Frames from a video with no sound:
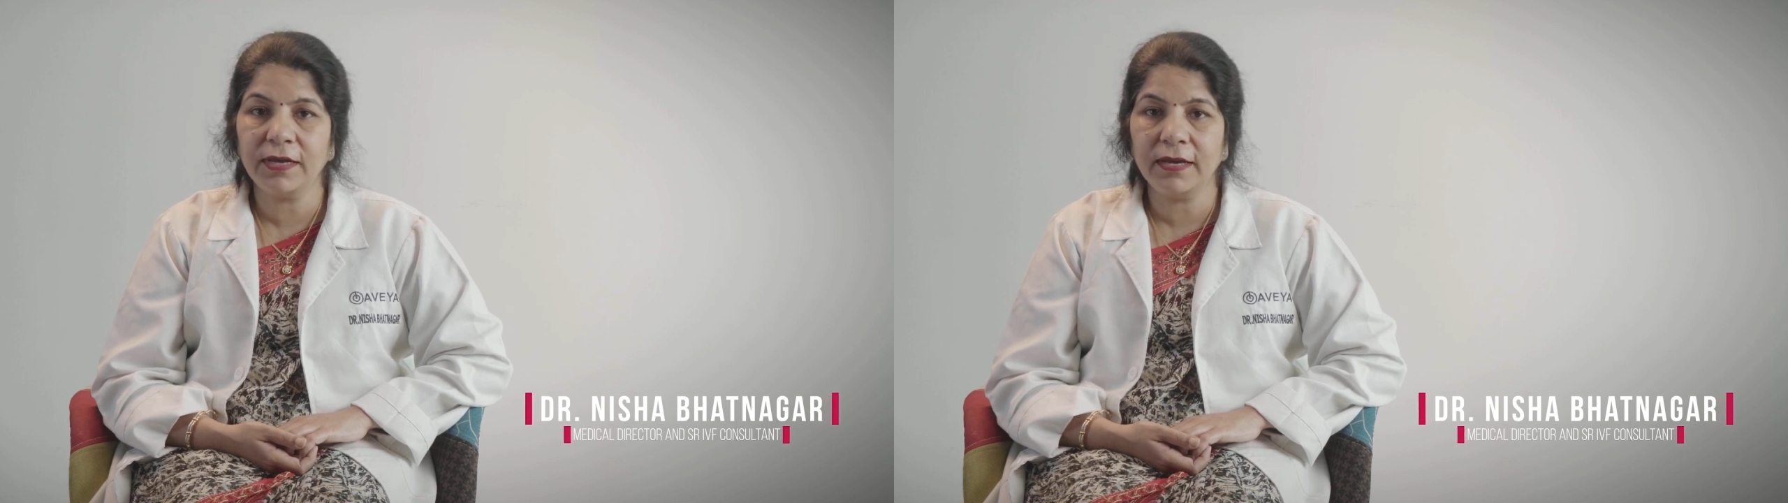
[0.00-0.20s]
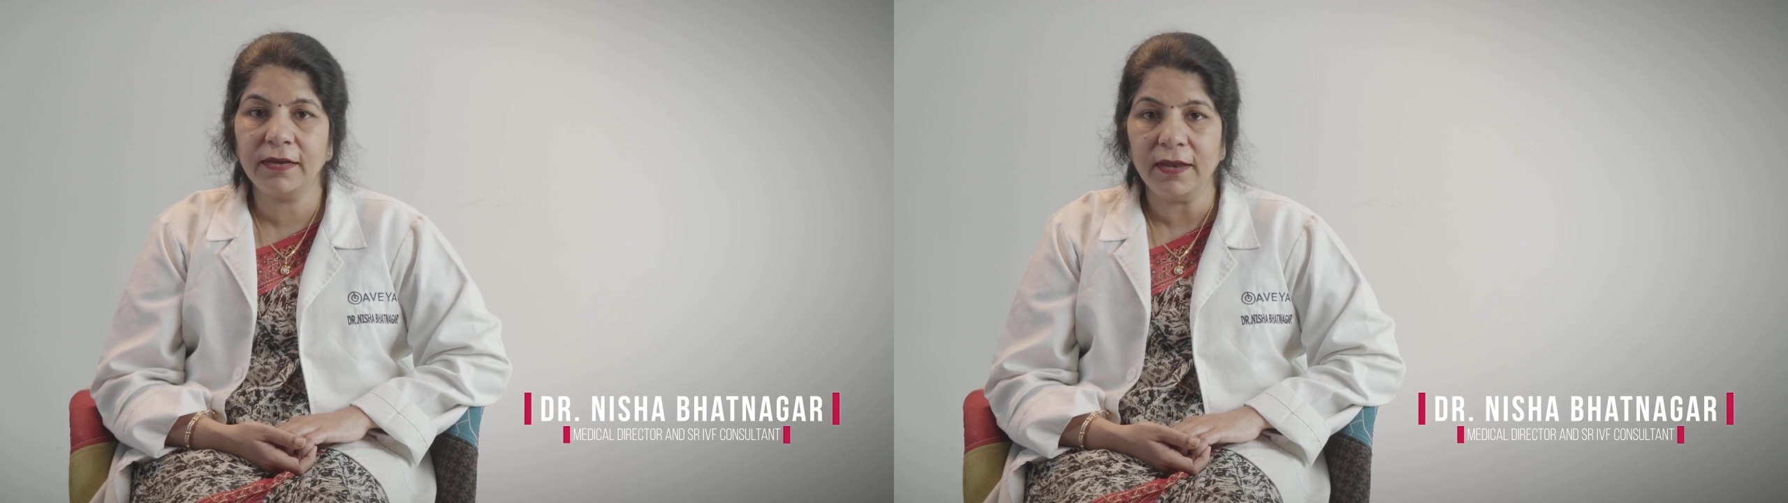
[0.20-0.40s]

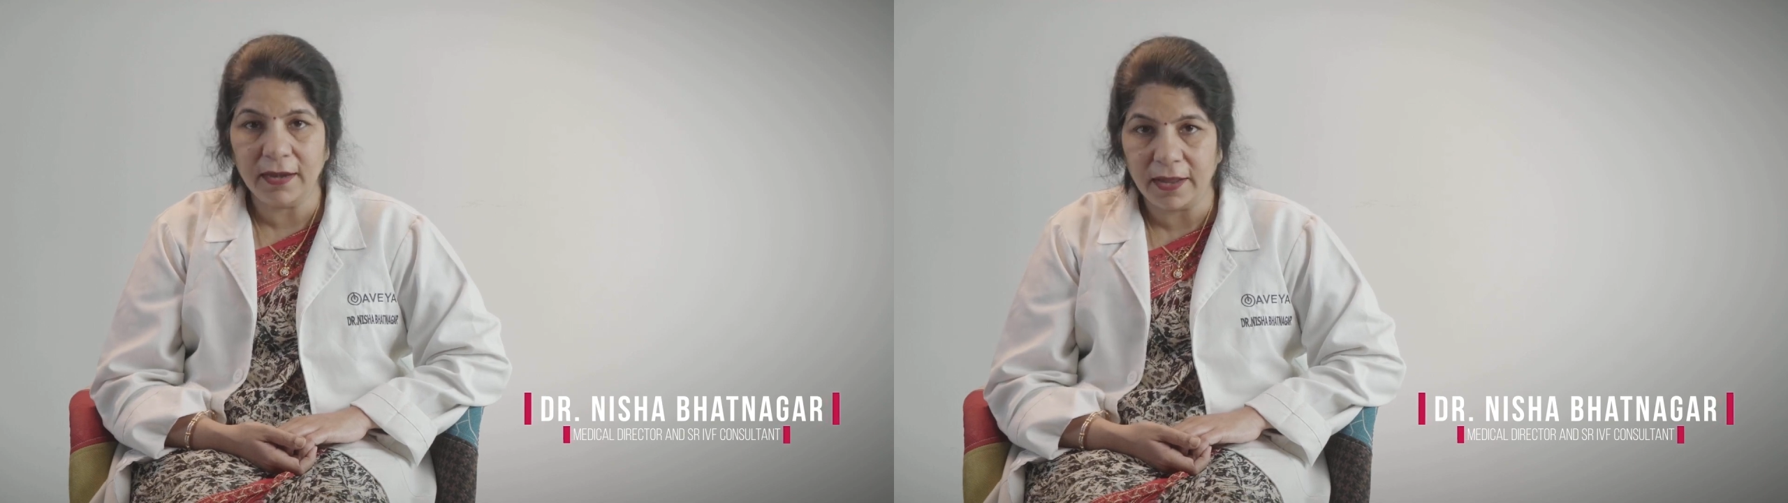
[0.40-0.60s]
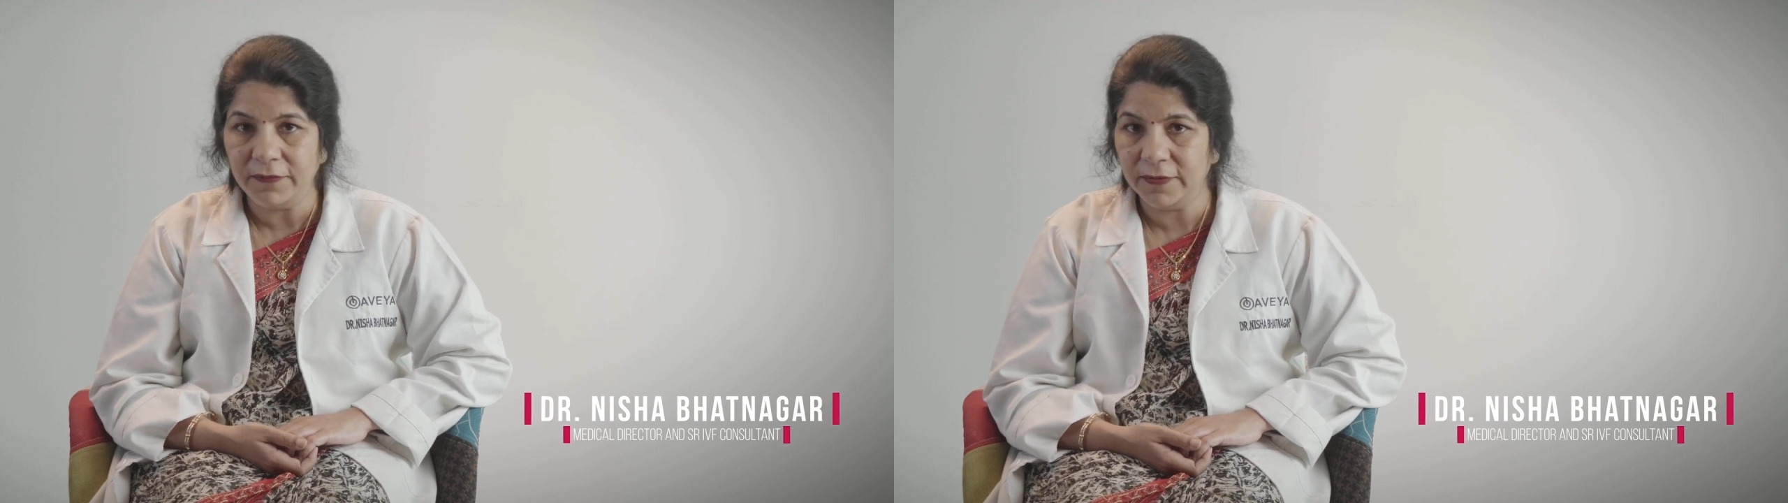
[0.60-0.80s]
Fertility
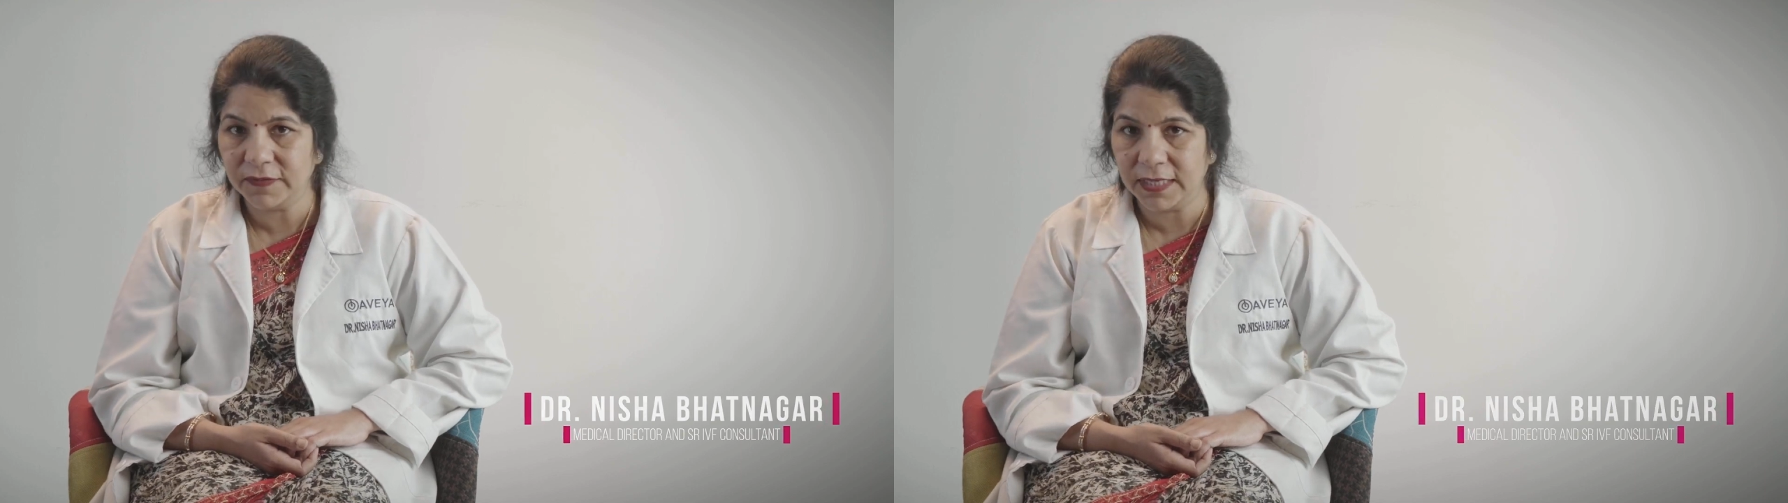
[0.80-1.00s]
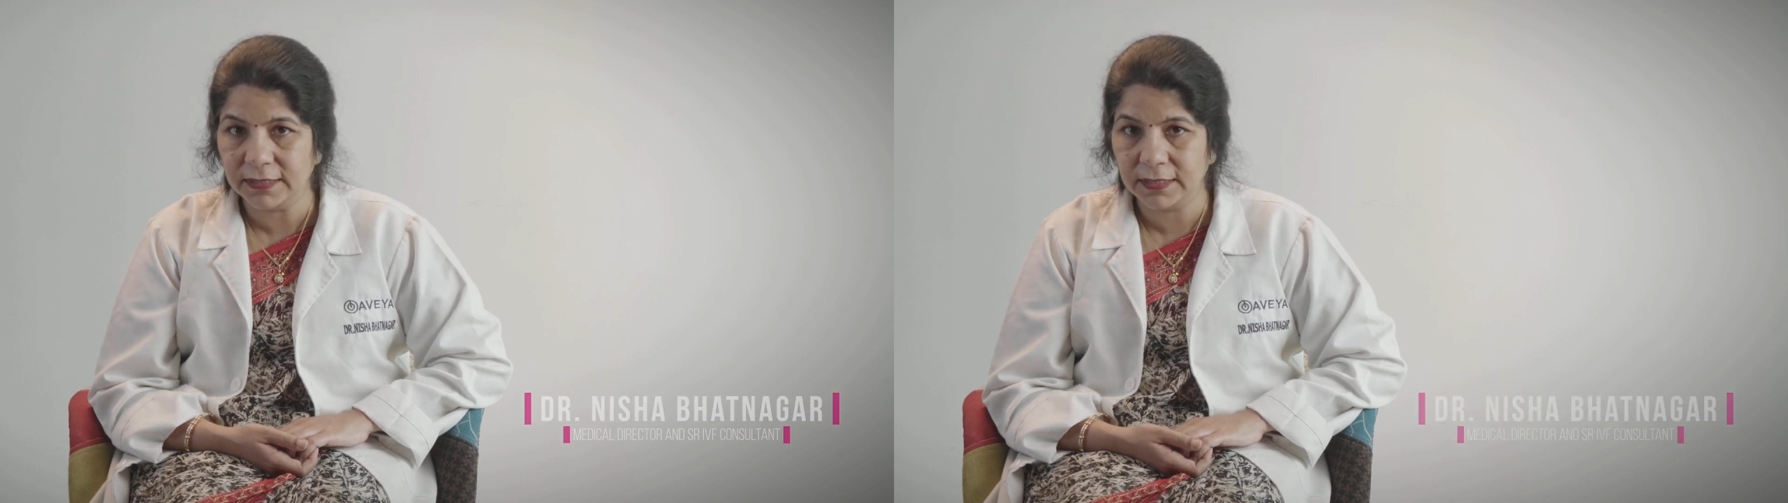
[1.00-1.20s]
and IVF
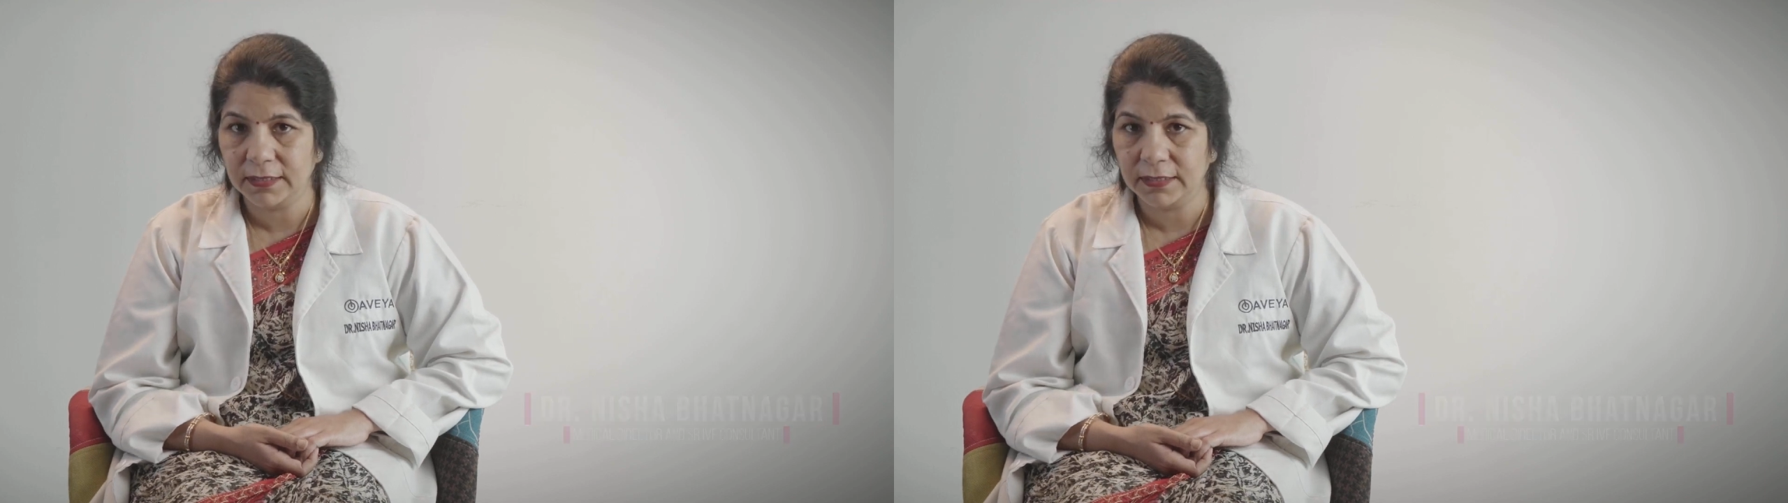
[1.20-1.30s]
Center.